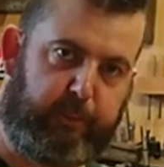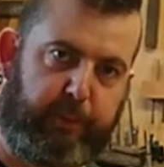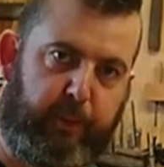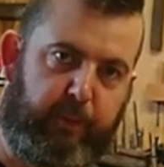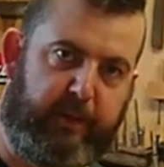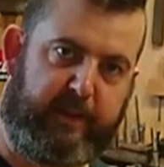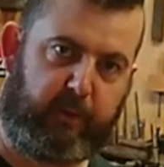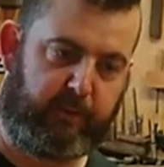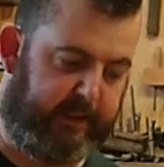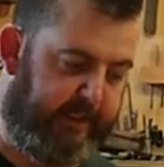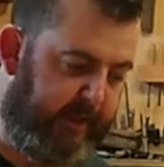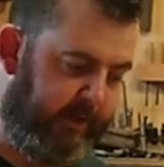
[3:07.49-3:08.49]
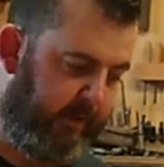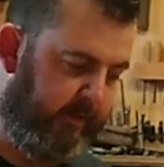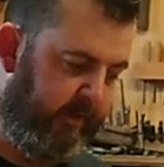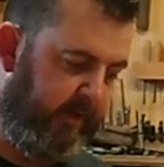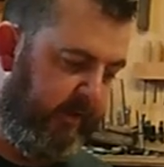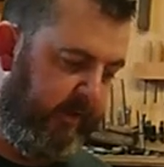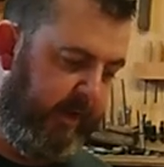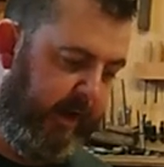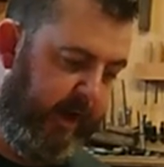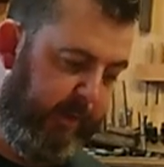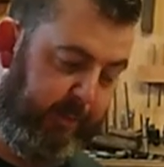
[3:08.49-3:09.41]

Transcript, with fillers: pull this all together uh,